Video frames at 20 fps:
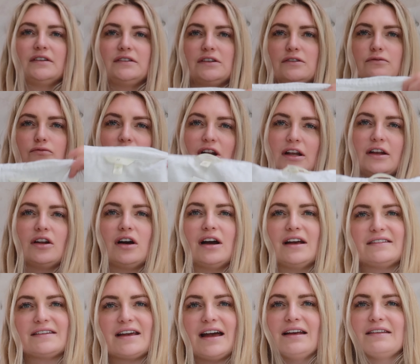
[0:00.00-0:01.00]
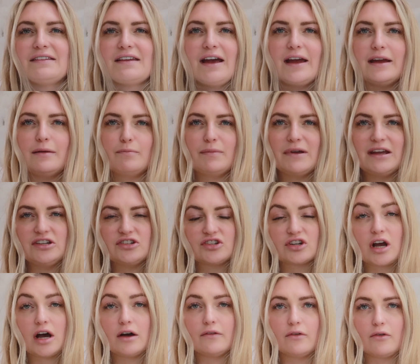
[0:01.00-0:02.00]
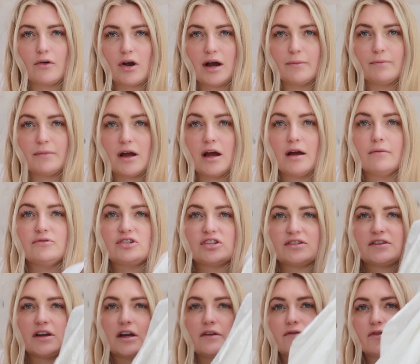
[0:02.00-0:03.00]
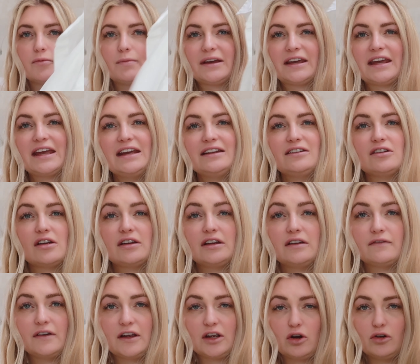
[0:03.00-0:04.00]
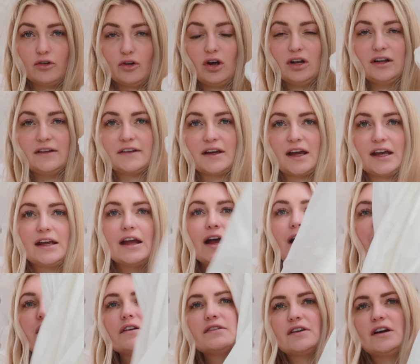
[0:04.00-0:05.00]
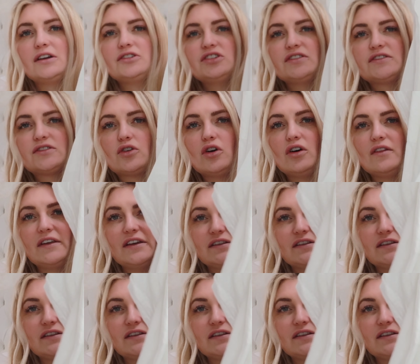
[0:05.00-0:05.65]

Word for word: this is really nice as a beach cover up, um, just over a bikini or anything on holiday. So I just got